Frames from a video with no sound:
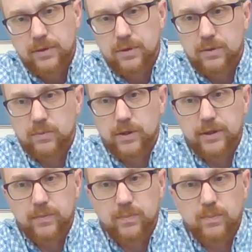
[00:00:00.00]
1 on the
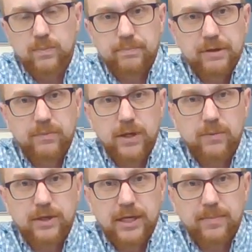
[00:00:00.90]
big wire we
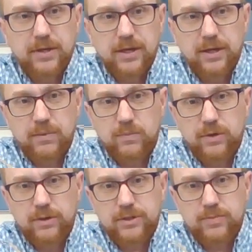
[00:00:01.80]
kept on, and 1 on the
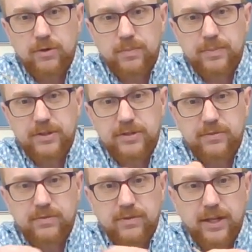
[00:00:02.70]
small piece
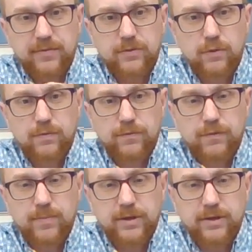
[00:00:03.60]
left over from the
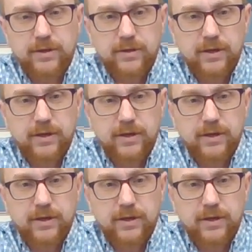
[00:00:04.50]
cutoff.